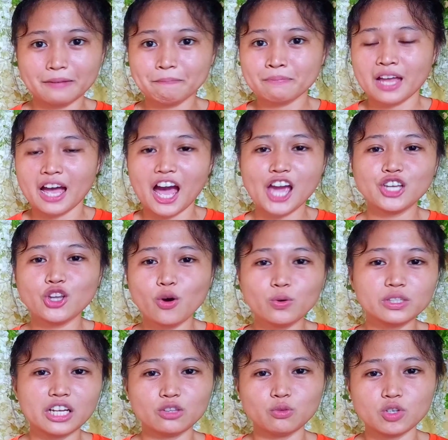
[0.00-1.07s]
I know
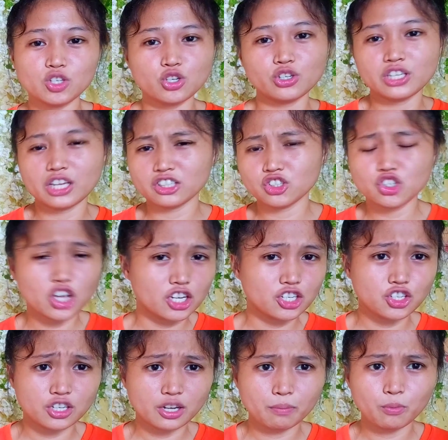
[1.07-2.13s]
that we should not
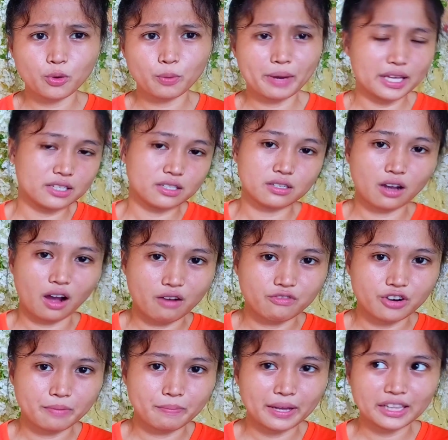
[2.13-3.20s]
judge the book by its
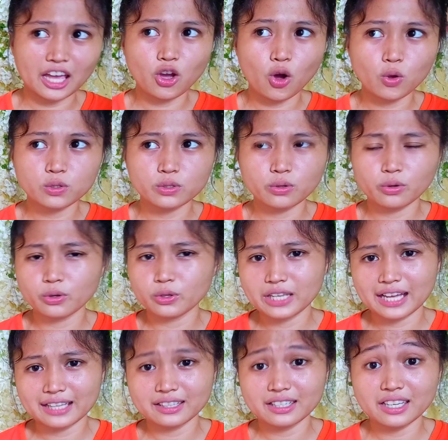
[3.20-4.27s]
cover, but I also could
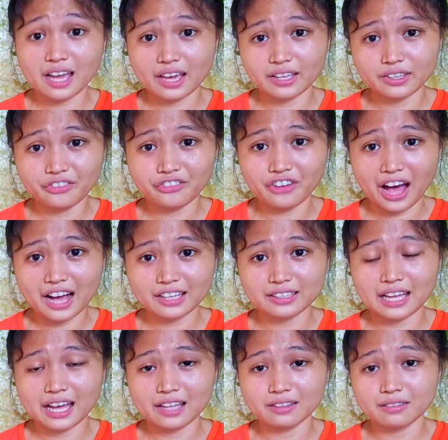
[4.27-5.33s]
not deny the fact
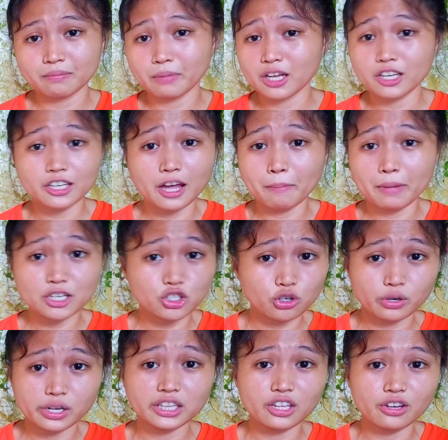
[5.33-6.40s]
that ma- the
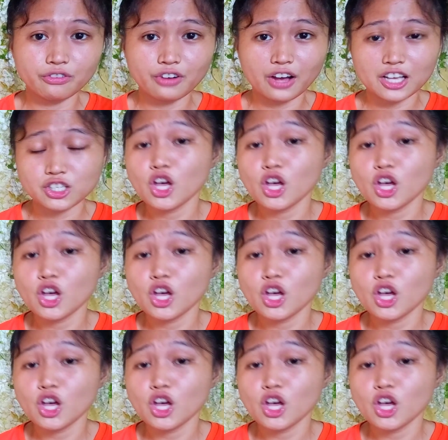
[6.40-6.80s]
majority of us